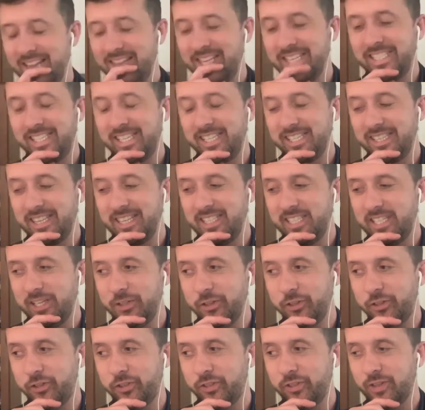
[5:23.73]
this
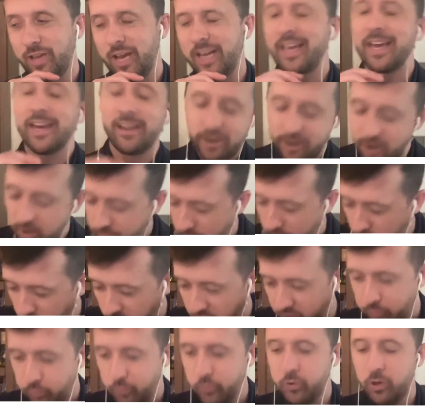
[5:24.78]
is again another
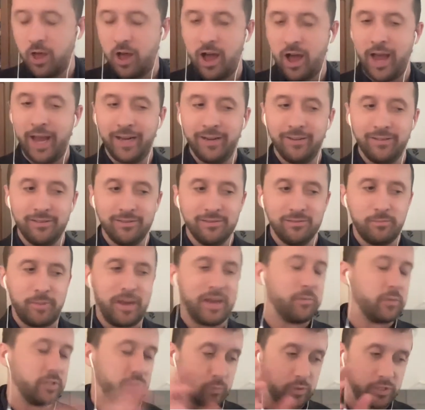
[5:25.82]
through line,
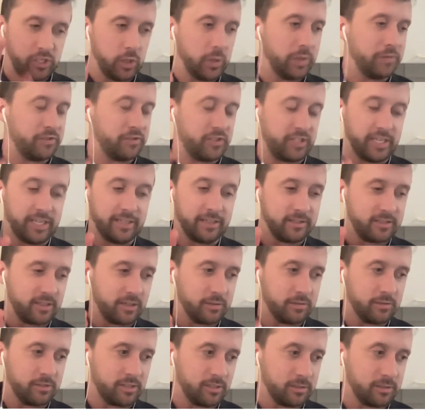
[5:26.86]
Ben, which you have seen and
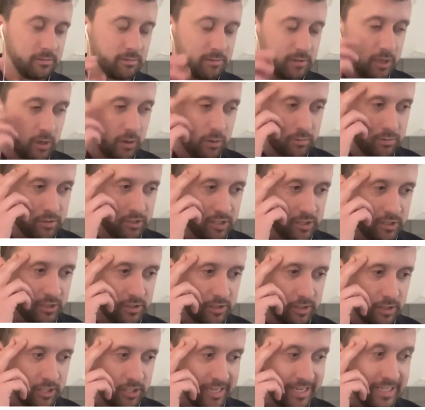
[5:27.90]
done
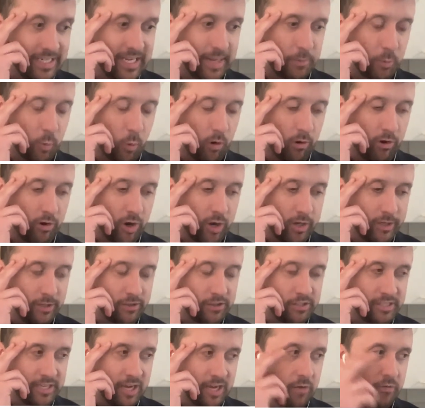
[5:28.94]
such in-depth work on
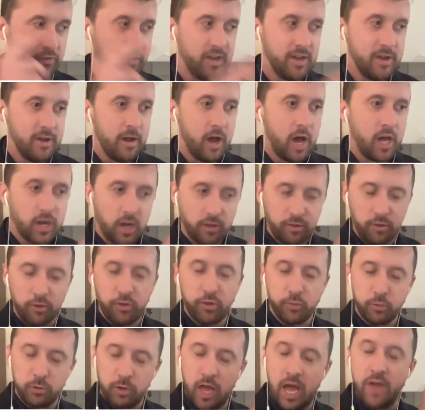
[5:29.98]
yourself. Another
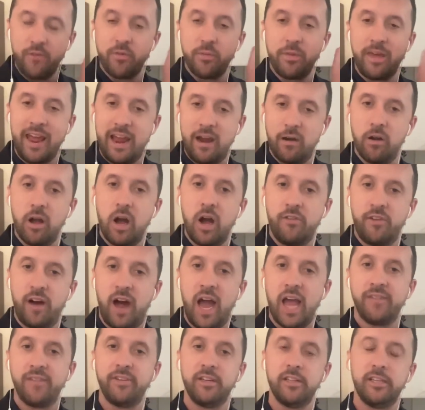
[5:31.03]
through line from the era of
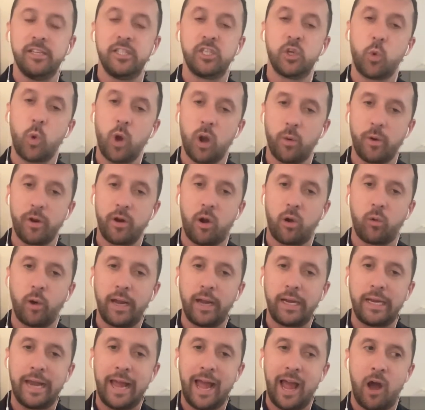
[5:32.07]
Ivy League to where we are
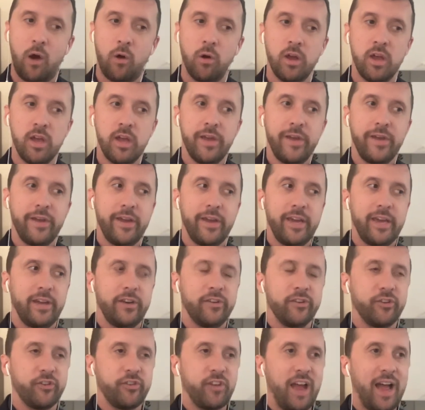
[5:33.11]
right now. It
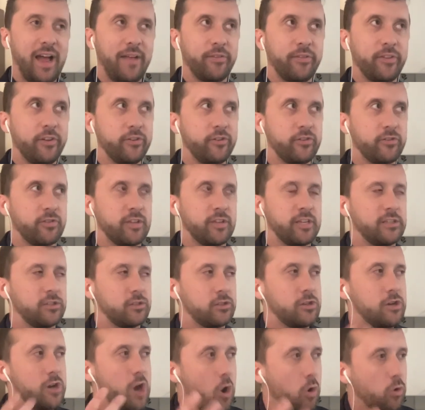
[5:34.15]
is that these
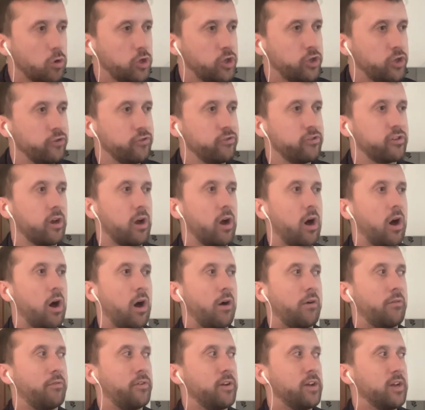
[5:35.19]
notions
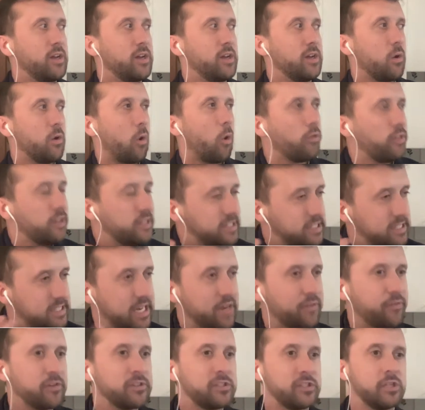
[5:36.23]
of, or these
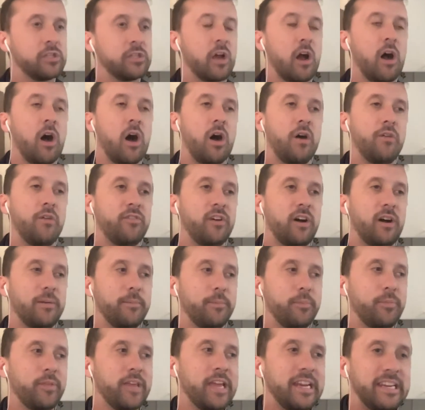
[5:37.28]
differences of
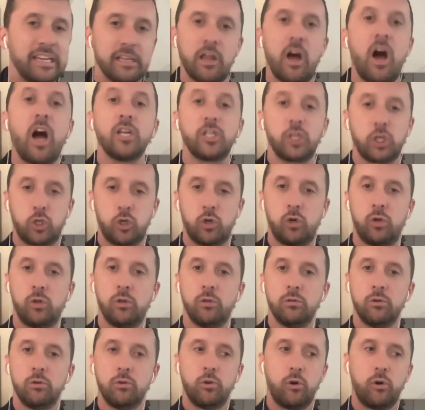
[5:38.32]
ideological